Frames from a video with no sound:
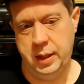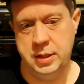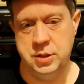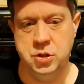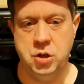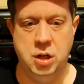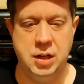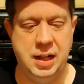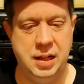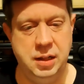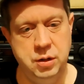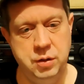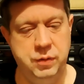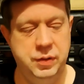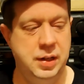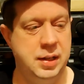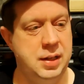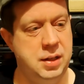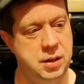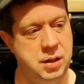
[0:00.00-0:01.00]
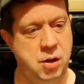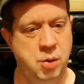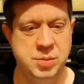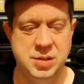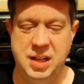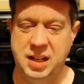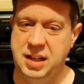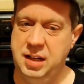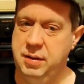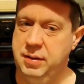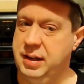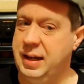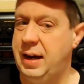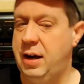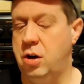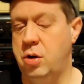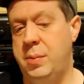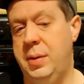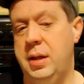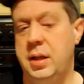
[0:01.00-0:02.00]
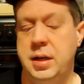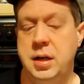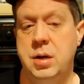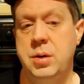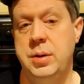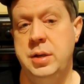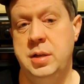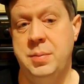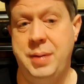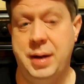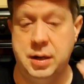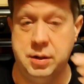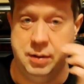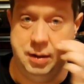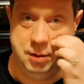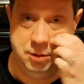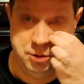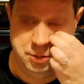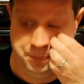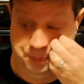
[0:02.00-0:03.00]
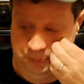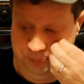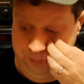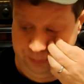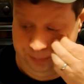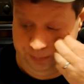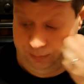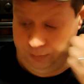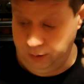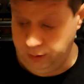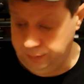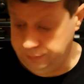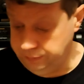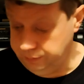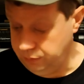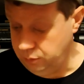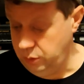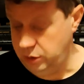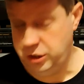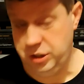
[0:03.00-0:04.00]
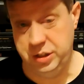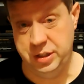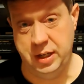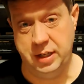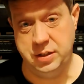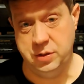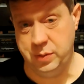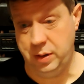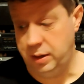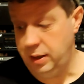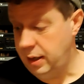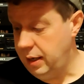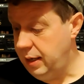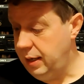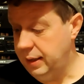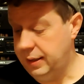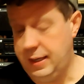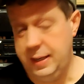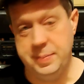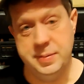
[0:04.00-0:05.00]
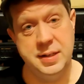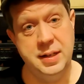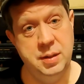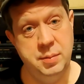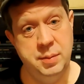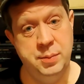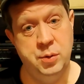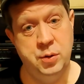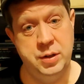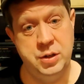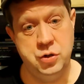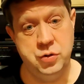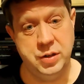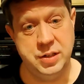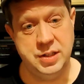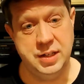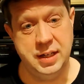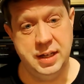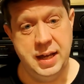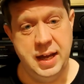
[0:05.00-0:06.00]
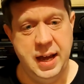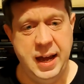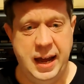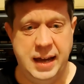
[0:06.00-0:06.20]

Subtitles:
It's got that lovely little, almost like a little caramelly note in the background, which is nice as well. Keeps it a little bit more interesting.